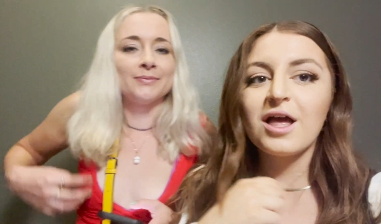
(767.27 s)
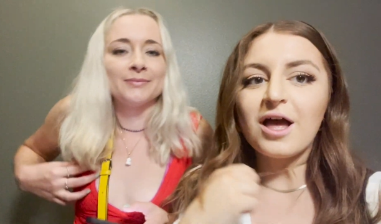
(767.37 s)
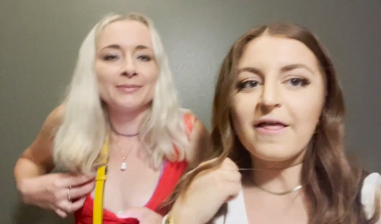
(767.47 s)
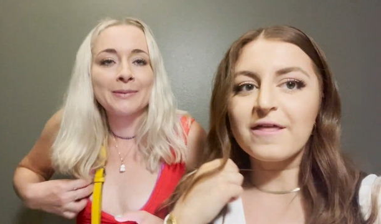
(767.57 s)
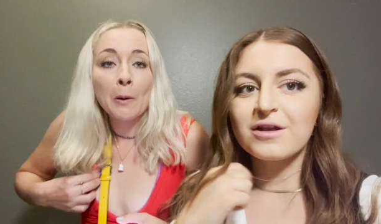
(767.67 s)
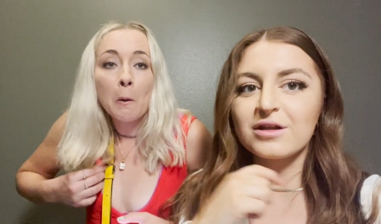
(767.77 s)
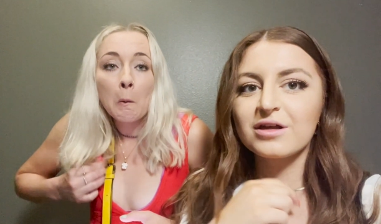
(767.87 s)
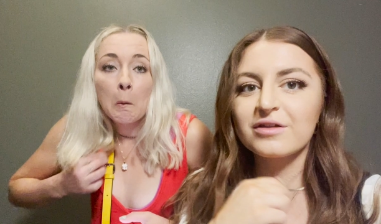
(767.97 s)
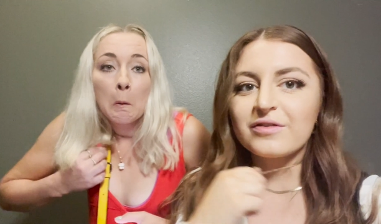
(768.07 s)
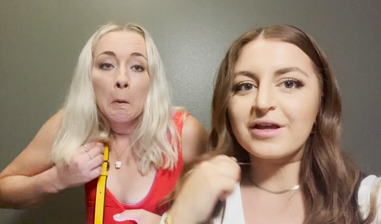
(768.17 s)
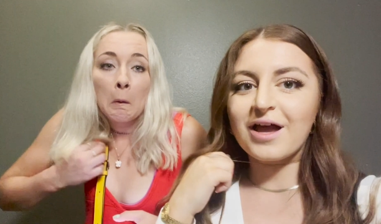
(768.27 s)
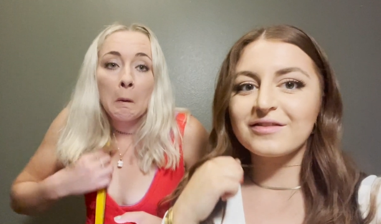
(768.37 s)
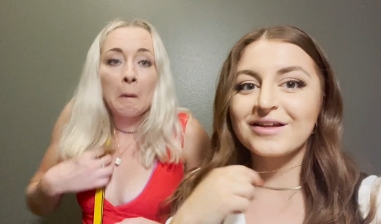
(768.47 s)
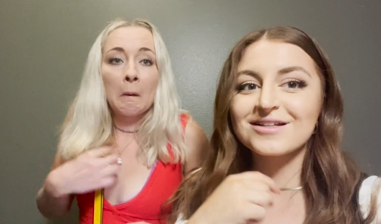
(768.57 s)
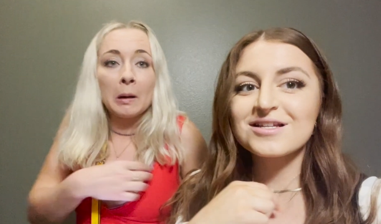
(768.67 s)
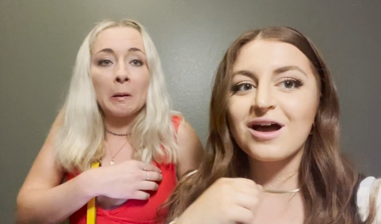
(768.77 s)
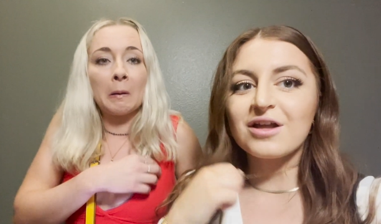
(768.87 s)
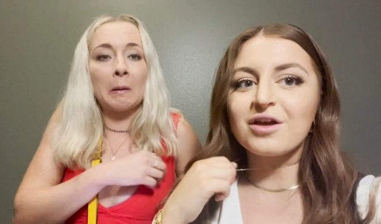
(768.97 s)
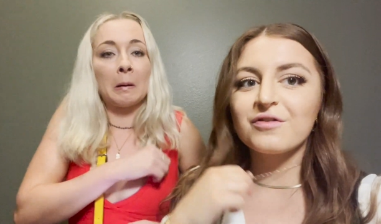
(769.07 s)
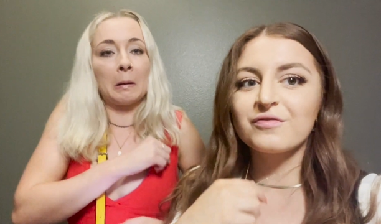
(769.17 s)
Speaker 1: And then they had like a ton
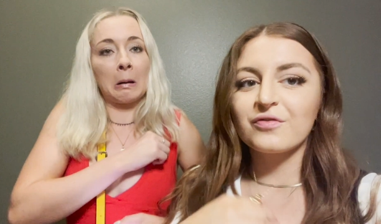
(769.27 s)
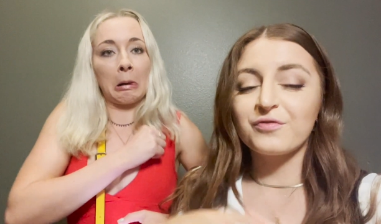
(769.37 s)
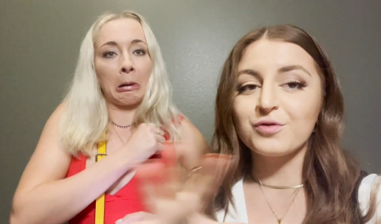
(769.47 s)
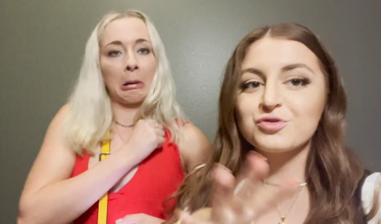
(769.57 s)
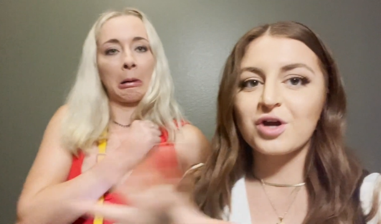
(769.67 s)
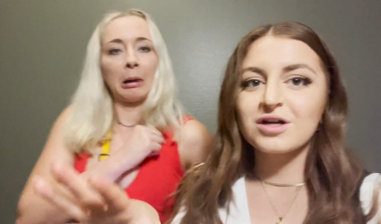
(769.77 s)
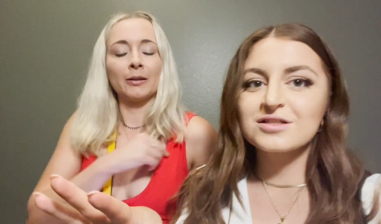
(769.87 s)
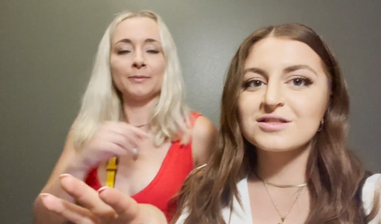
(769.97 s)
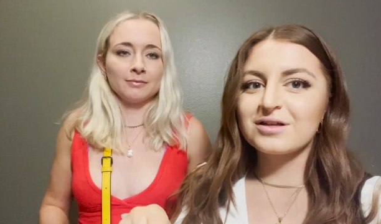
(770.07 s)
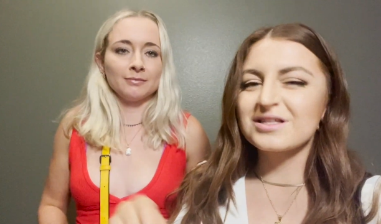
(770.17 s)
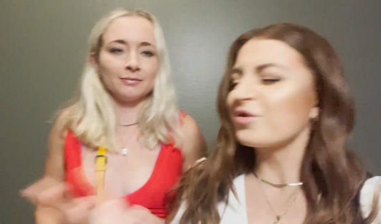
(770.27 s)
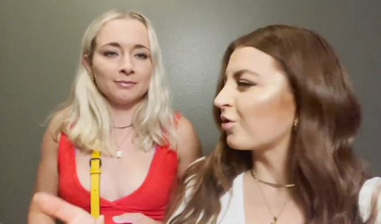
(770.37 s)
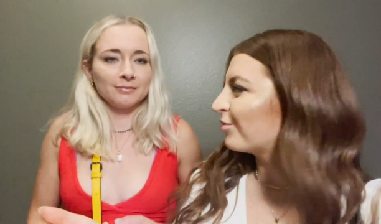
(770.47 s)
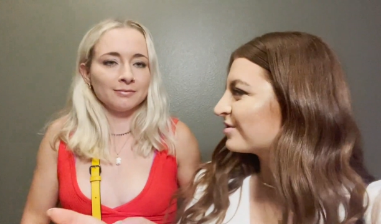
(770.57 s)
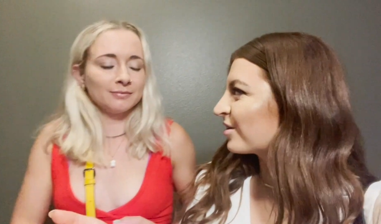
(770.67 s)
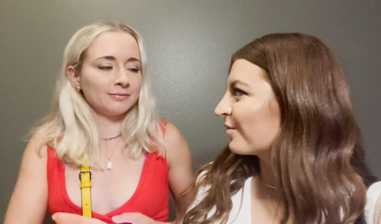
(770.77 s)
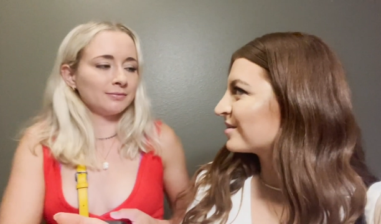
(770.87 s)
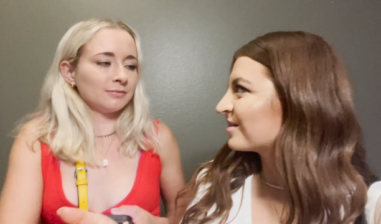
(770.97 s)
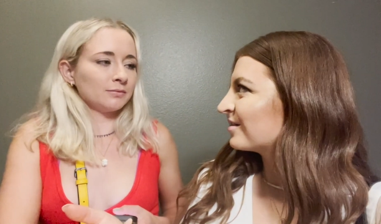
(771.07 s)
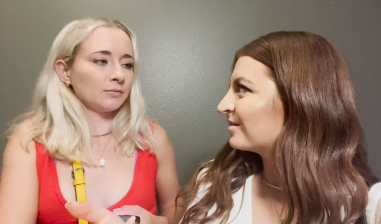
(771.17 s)
of food trucks. Is that normal? Is that always
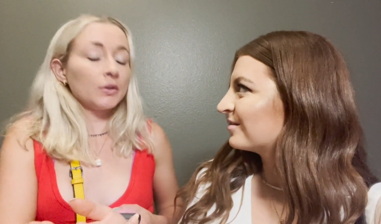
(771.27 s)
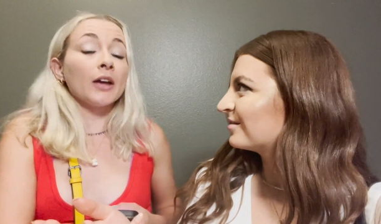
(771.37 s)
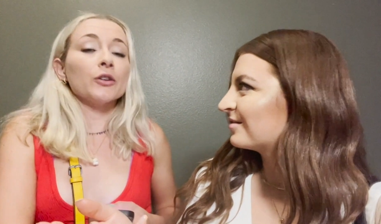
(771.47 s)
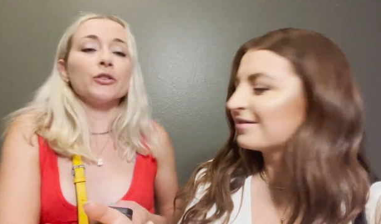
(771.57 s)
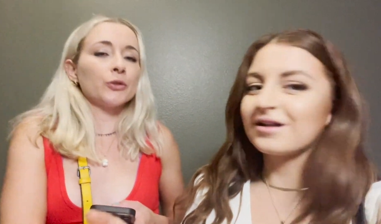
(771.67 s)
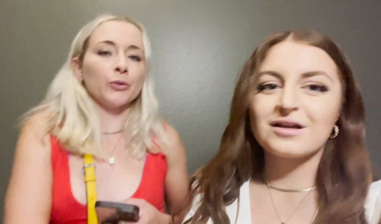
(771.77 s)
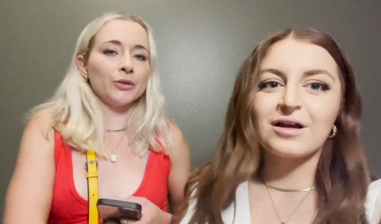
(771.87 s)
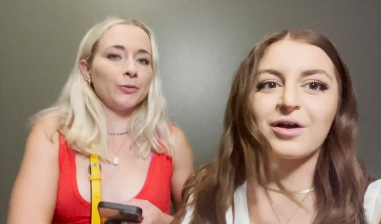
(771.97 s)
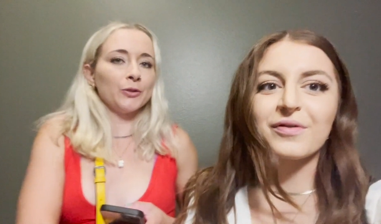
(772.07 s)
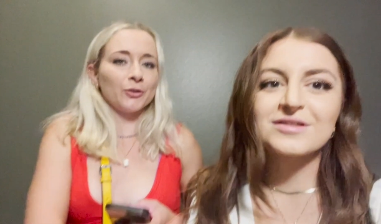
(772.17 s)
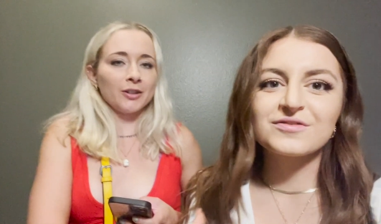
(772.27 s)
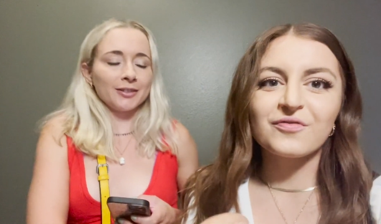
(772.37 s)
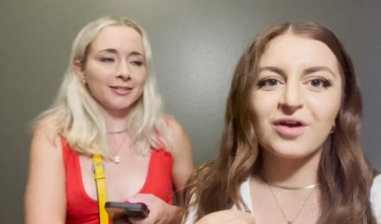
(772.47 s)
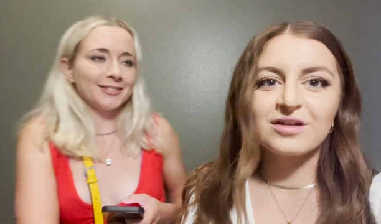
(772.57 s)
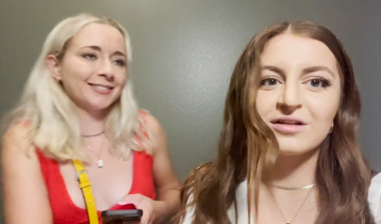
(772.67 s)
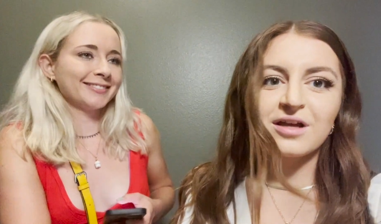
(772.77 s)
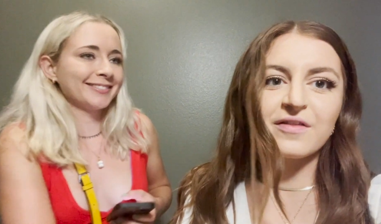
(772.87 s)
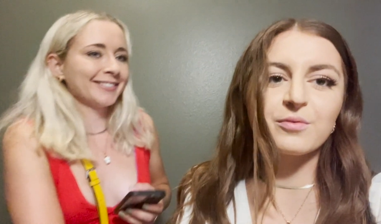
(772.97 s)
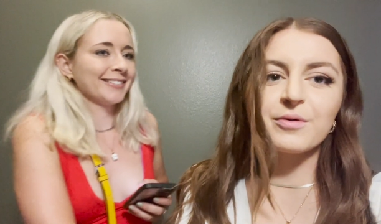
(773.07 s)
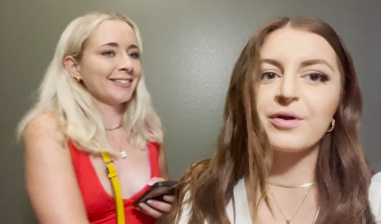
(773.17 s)
there?
Speaker 2: Yeah, there's always food trucks. That's so fun.
Speaker 1: And
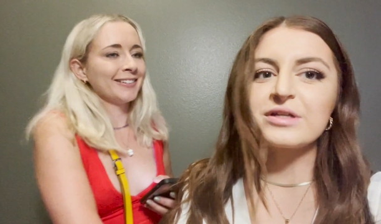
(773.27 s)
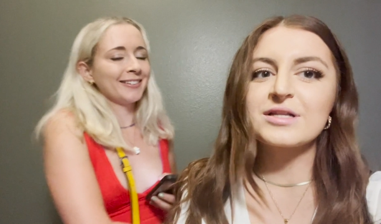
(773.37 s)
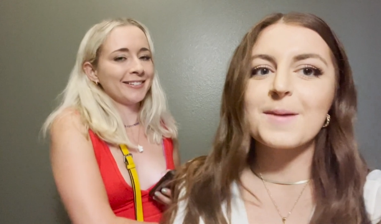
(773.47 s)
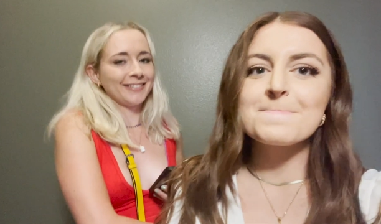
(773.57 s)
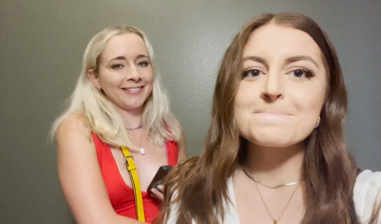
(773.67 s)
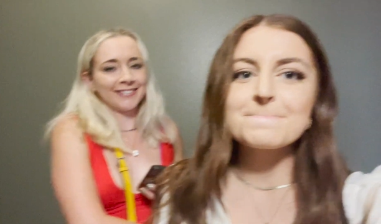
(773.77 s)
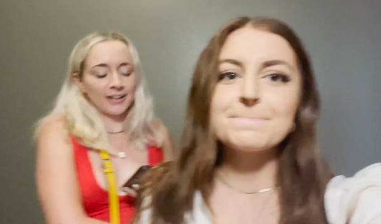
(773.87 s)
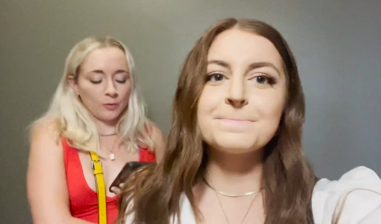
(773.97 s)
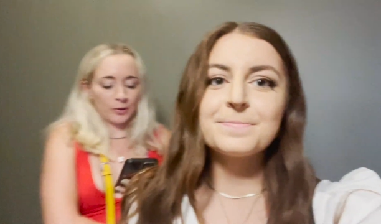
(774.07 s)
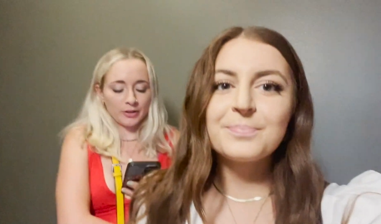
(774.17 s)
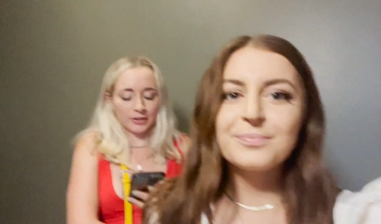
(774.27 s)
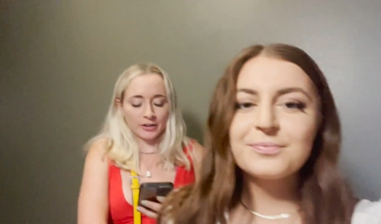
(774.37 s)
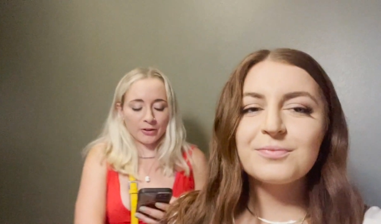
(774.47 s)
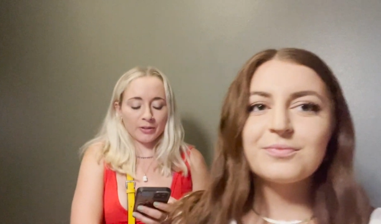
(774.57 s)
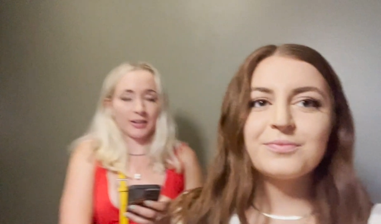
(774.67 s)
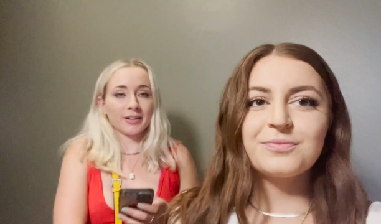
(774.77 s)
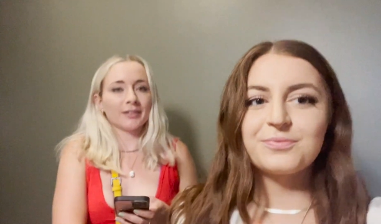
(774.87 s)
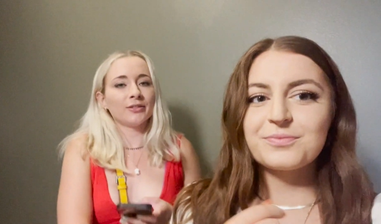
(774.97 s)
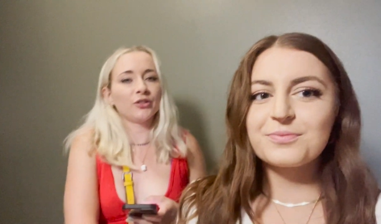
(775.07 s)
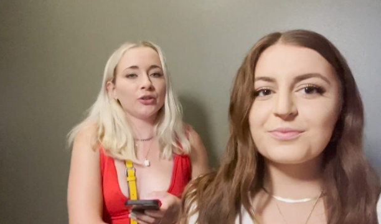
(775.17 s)
then where are we going today?
Speaker 2: We are going
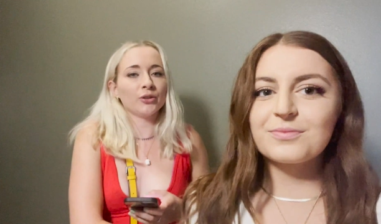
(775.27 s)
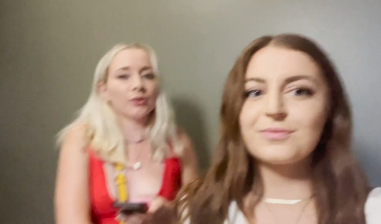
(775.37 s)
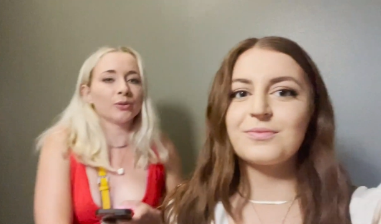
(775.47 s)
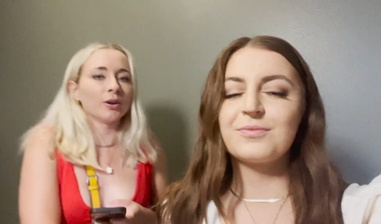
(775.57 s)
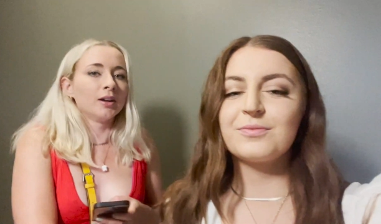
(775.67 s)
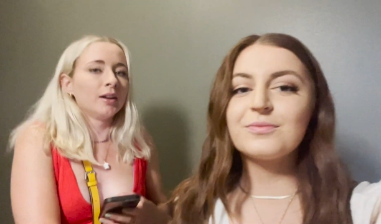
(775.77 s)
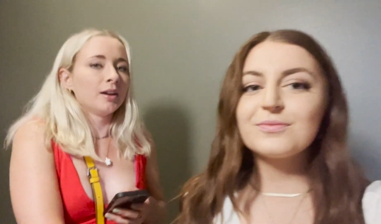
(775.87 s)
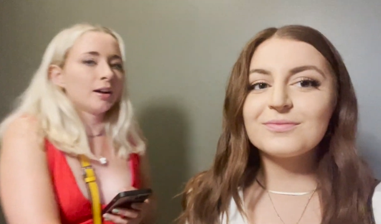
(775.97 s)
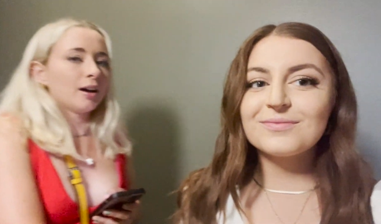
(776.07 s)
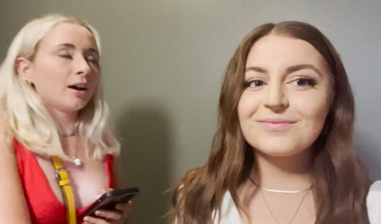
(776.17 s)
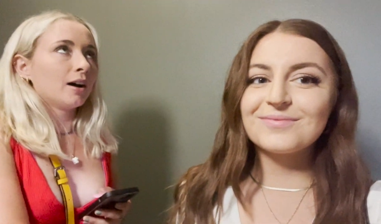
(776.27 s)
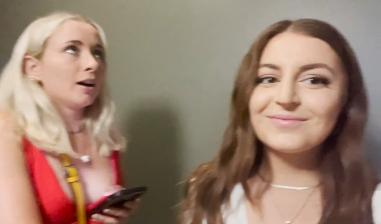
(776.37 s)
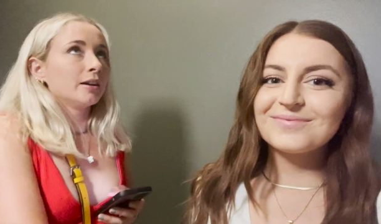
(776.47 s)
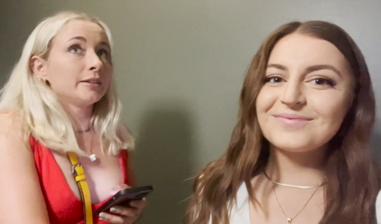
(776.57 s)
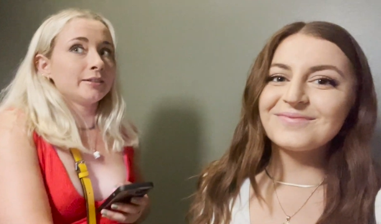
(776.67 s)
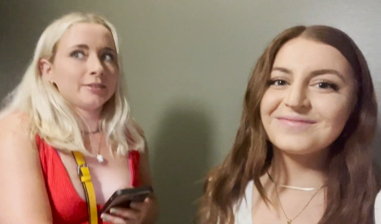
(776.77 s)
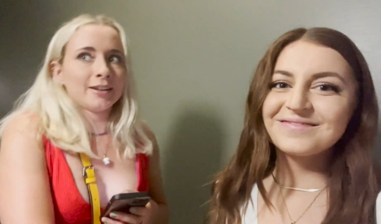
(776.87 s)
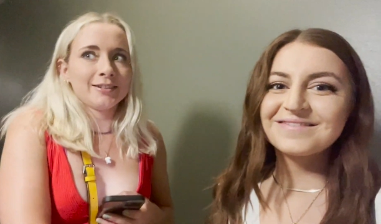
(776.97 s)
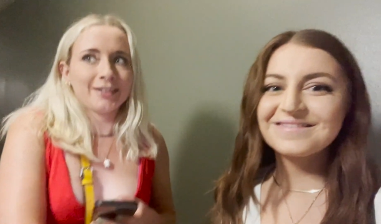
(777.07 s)
to East Side